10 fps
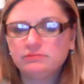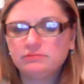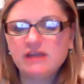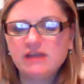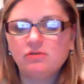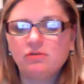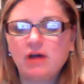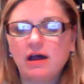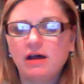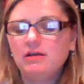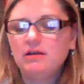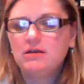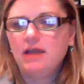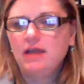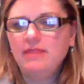So
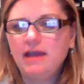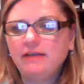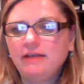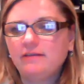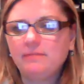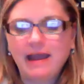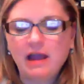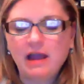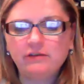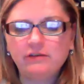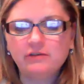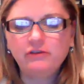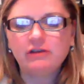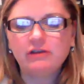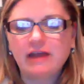And that's my kind of
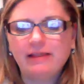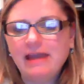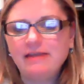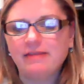solution. I like that.